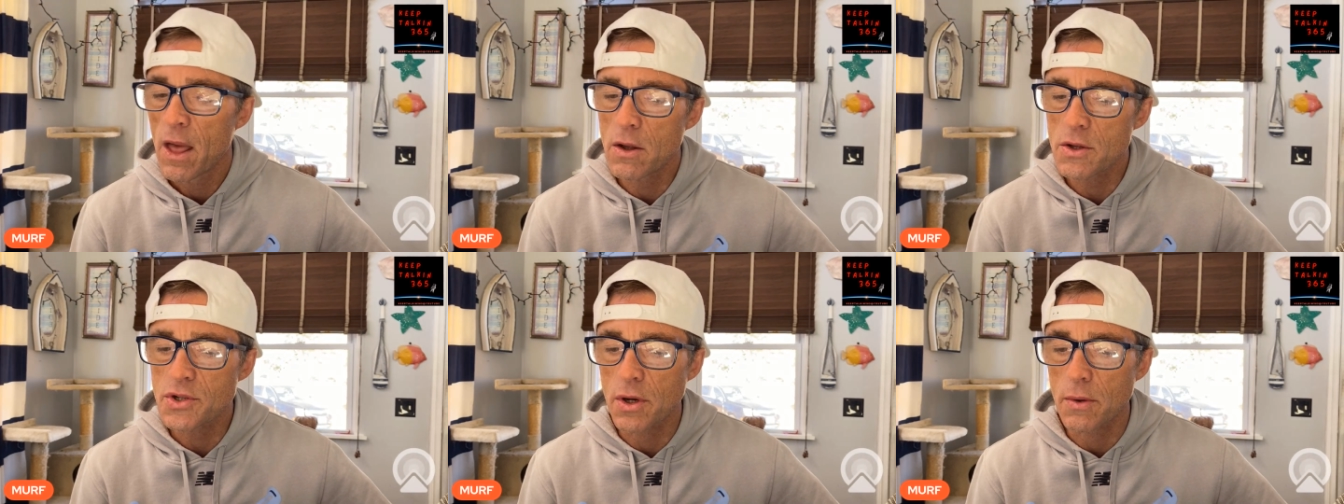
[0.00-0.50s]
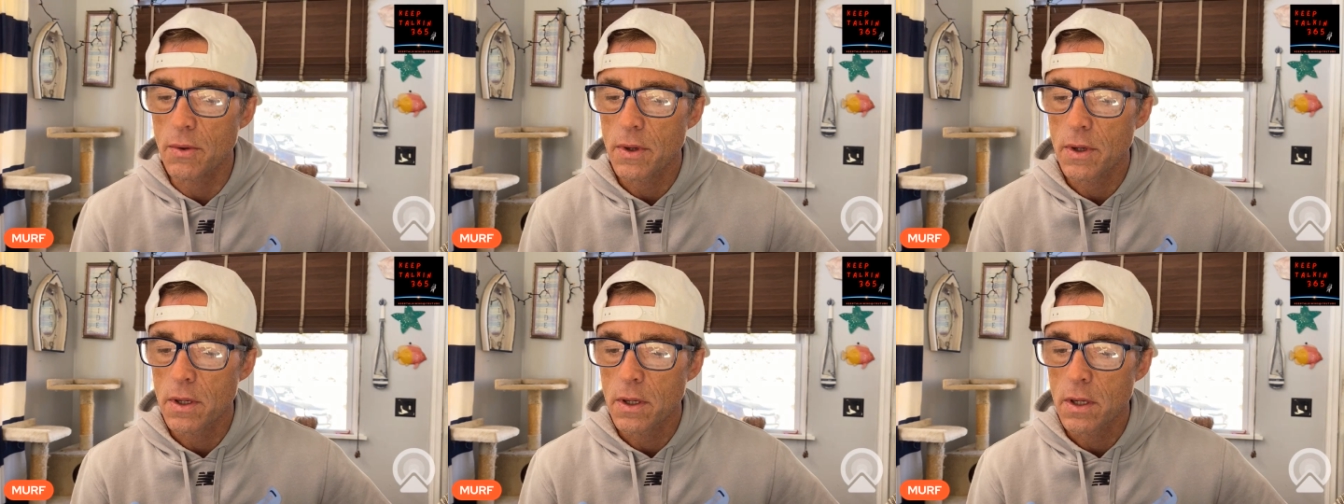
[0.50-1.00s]
Also,
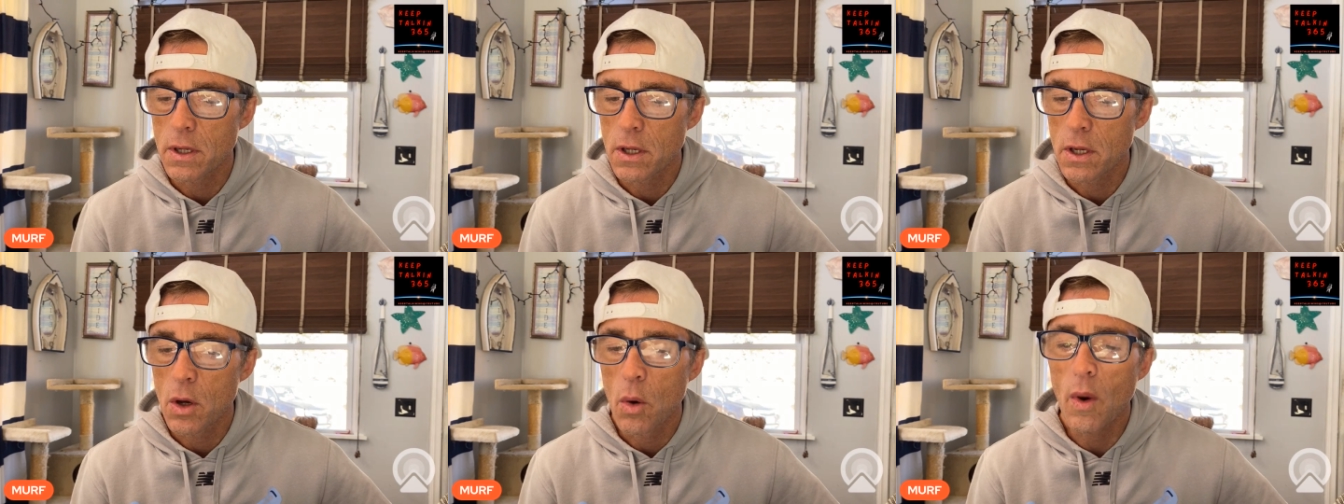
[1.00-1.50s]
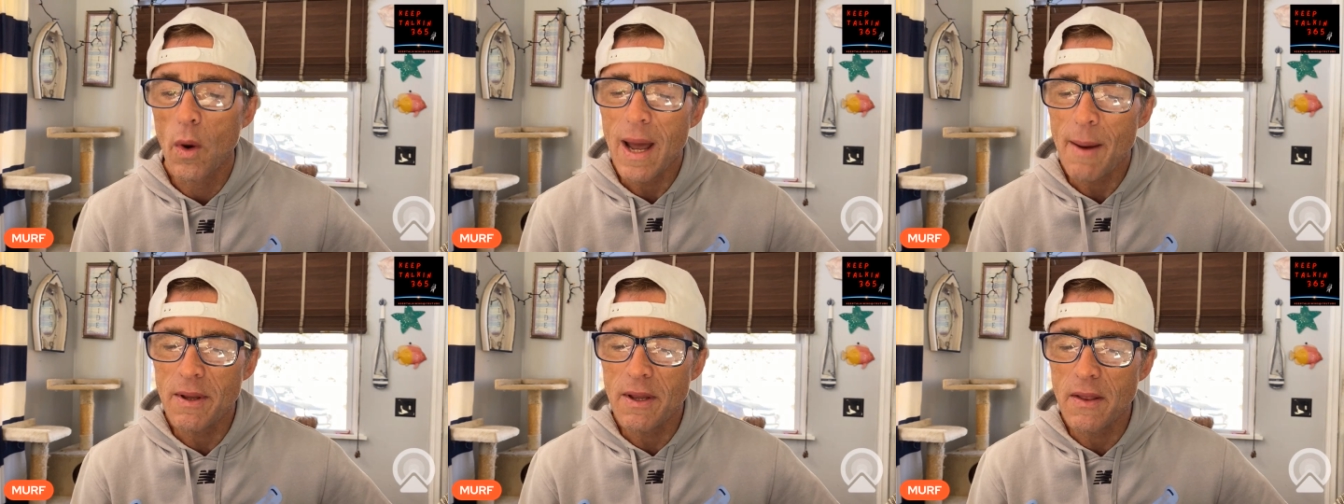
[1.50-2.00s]
what
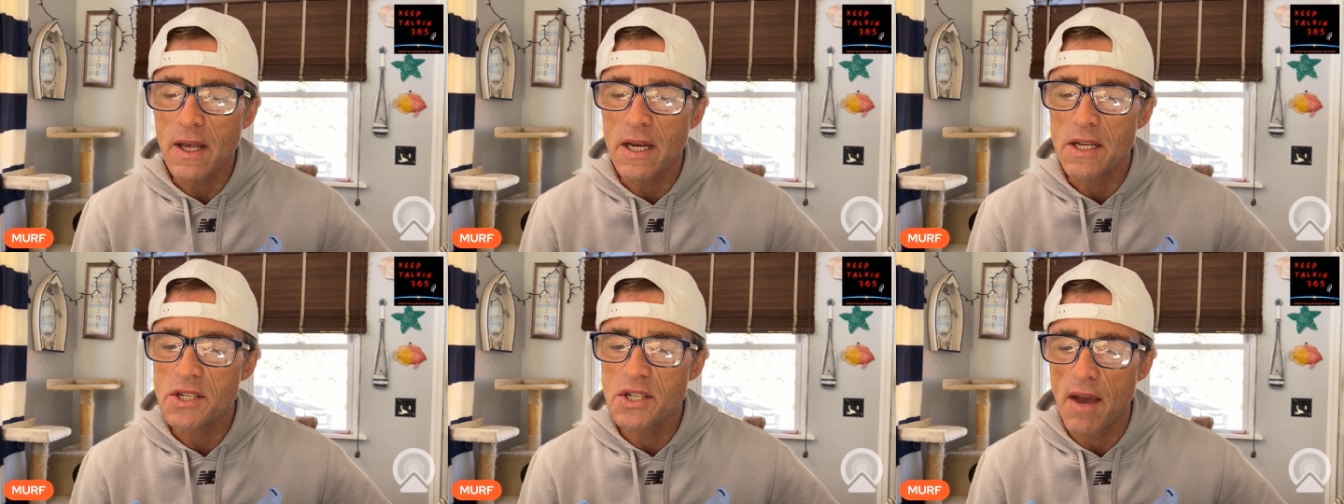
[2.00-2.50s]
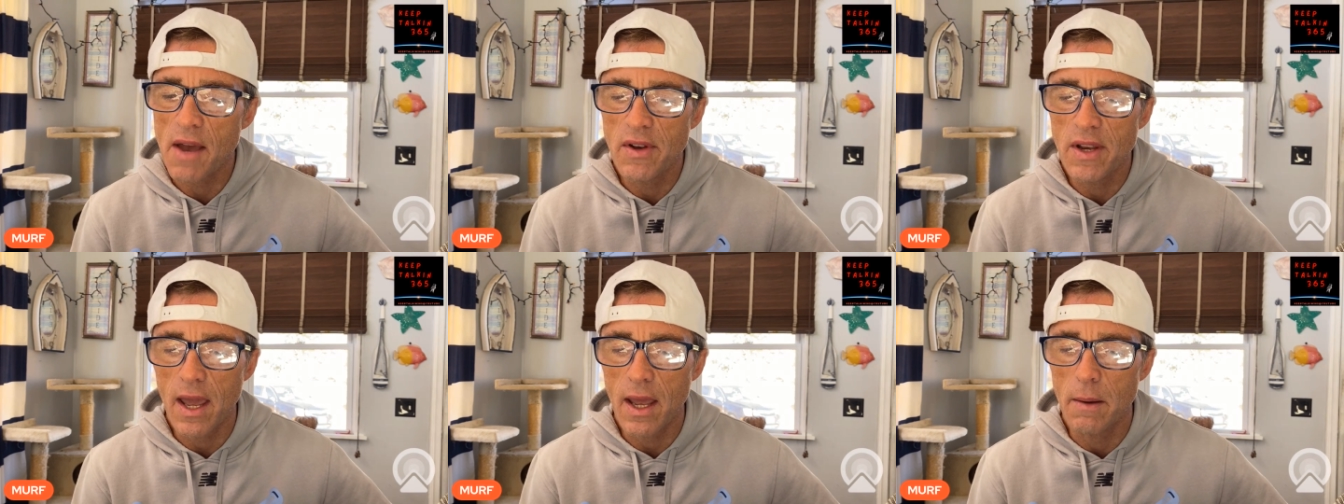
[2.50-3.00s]
happened to the
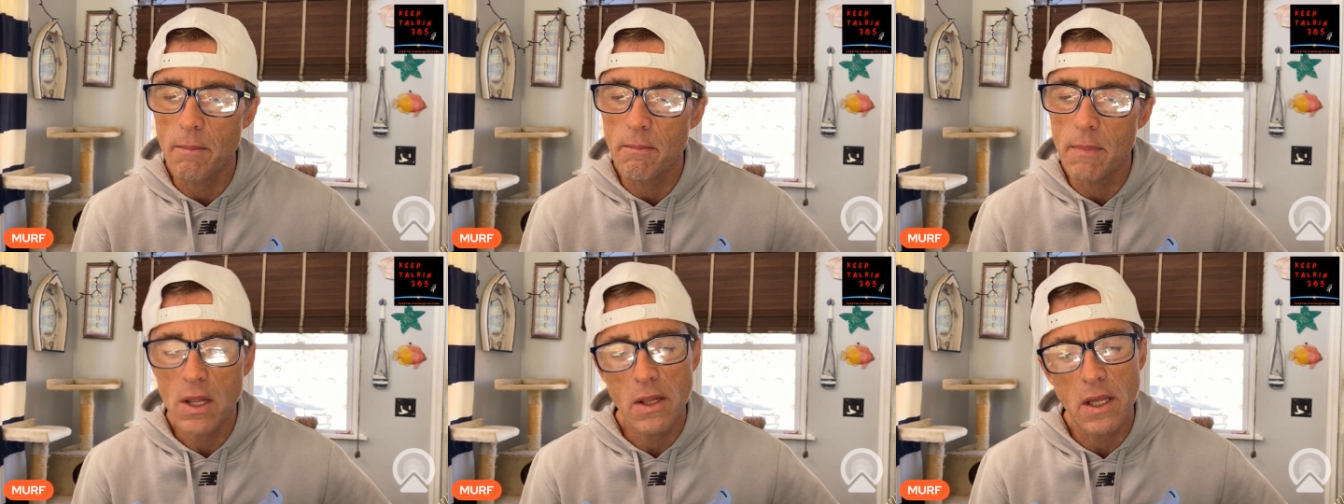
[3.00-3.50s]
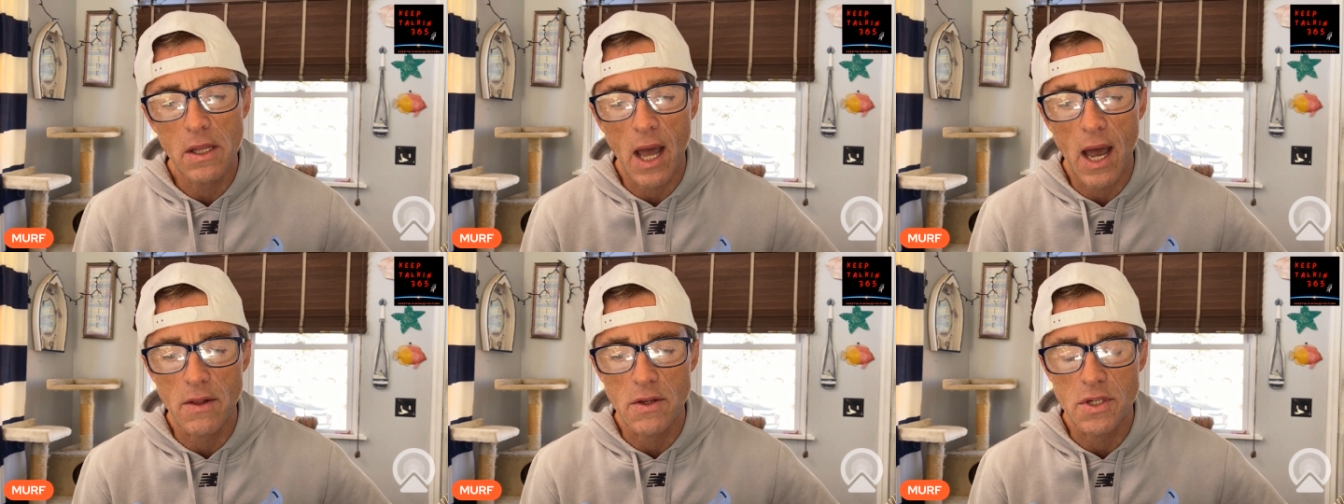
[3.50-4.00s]
$78 million
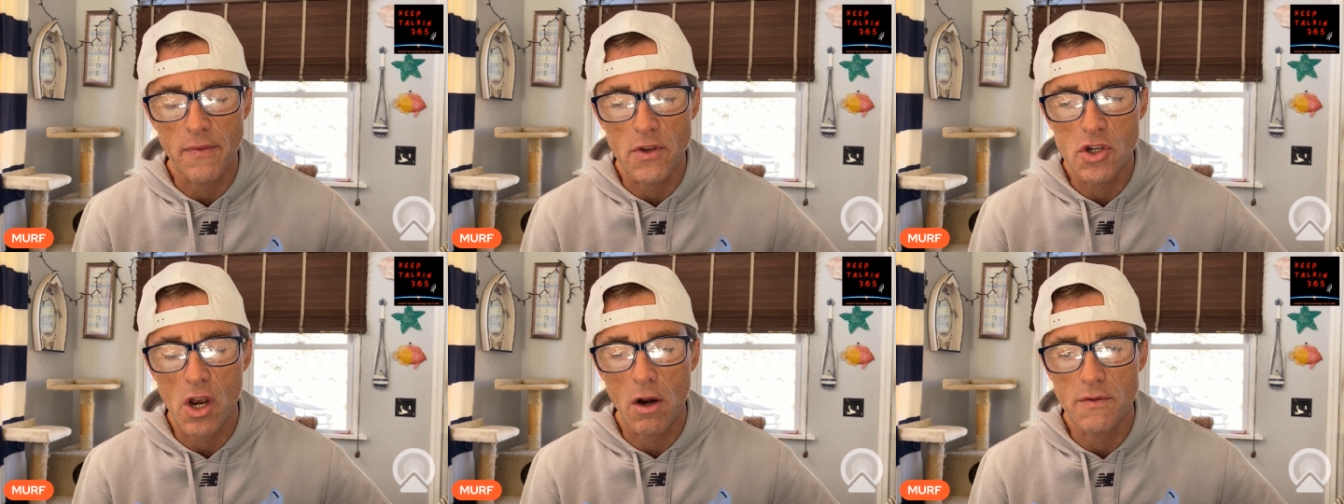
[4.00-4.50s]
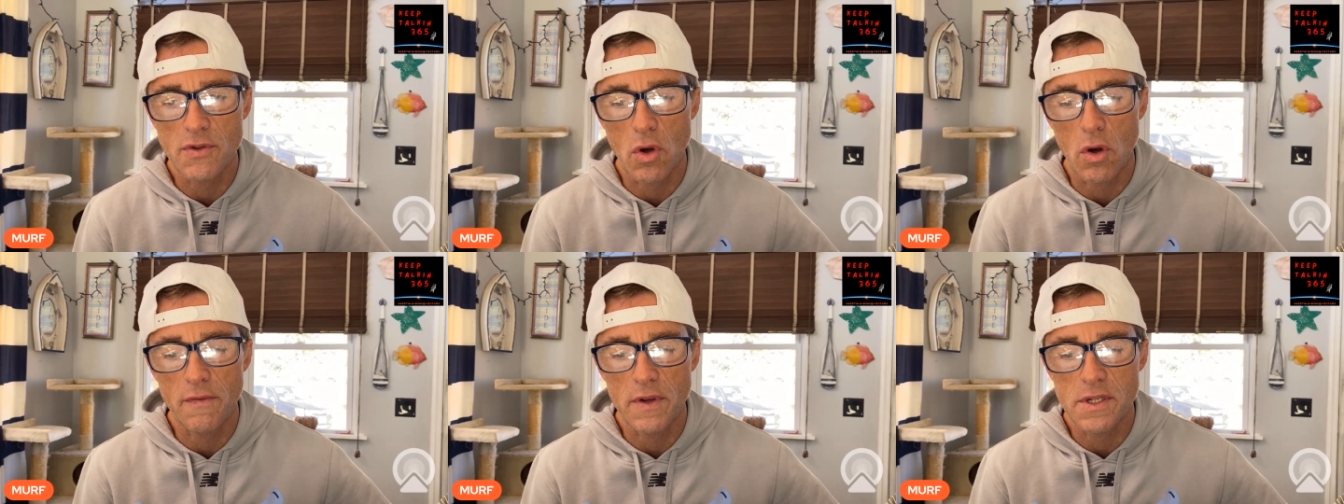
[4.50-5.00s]
that the sheriff's
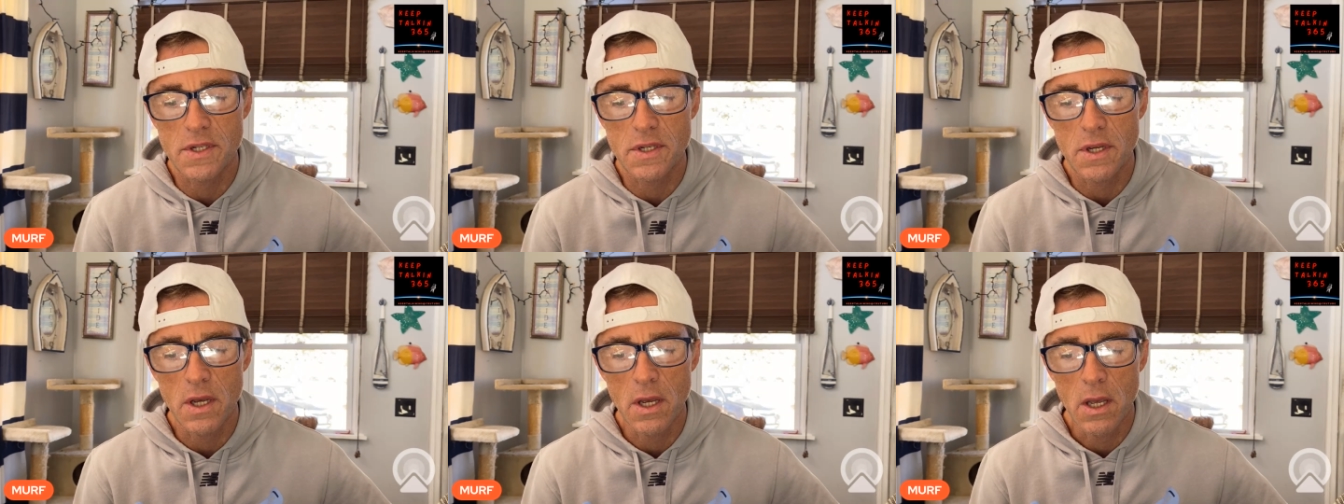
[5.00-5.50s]
office